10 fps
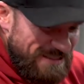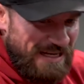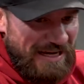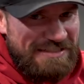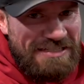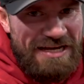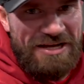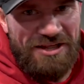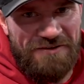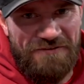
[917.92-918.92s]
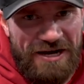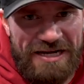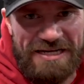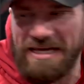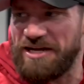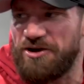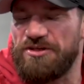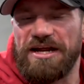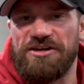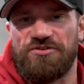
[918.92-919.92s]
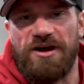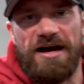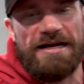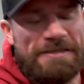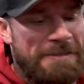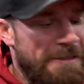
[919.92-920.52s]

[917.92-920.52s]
steaks, the fucking keto that I tried,